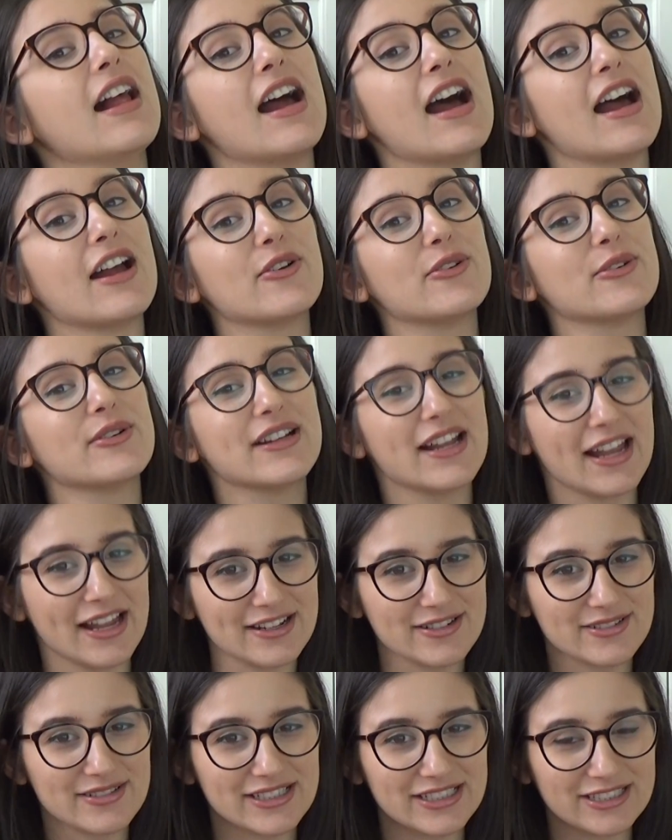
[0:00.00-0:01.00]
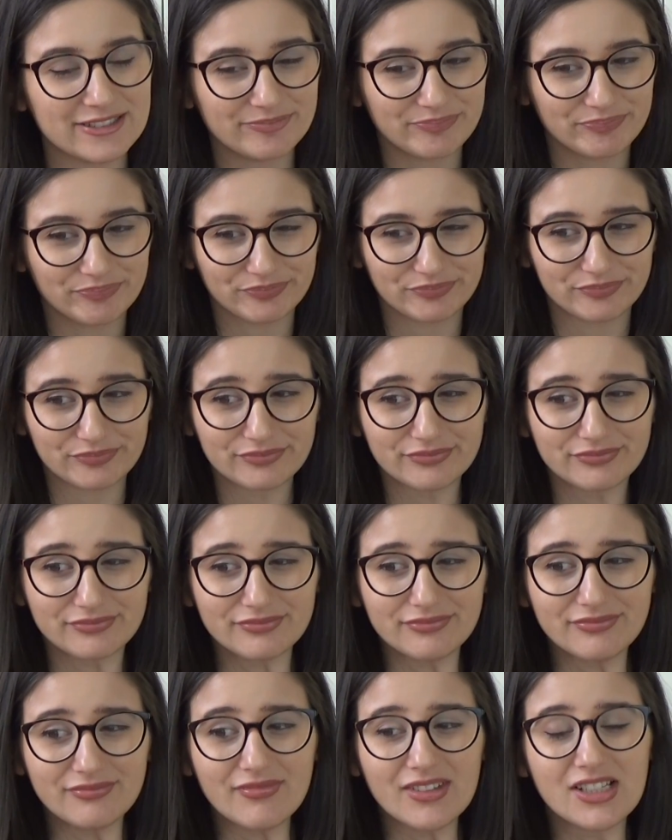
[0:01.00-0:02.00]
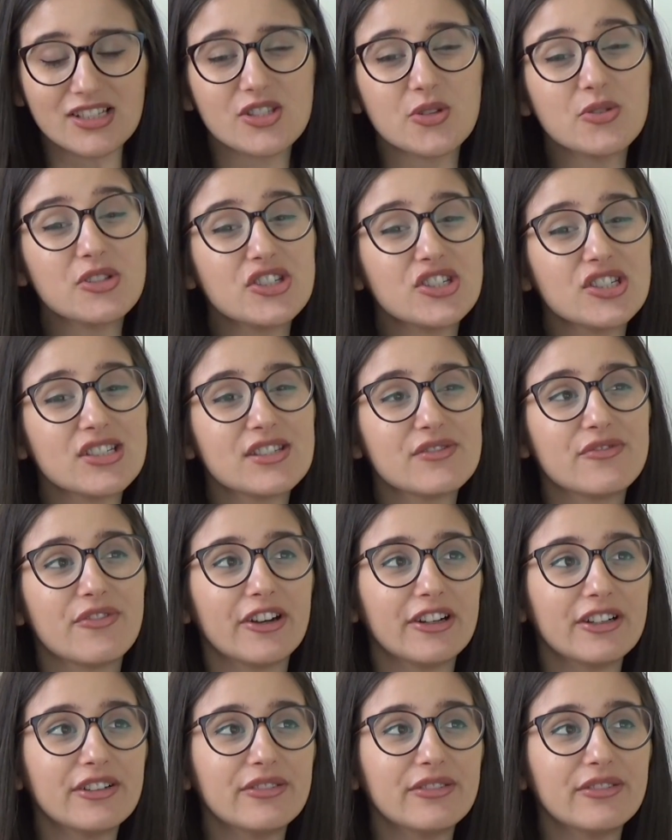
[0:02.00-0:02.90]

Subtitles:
I couldn't handle it. So it's just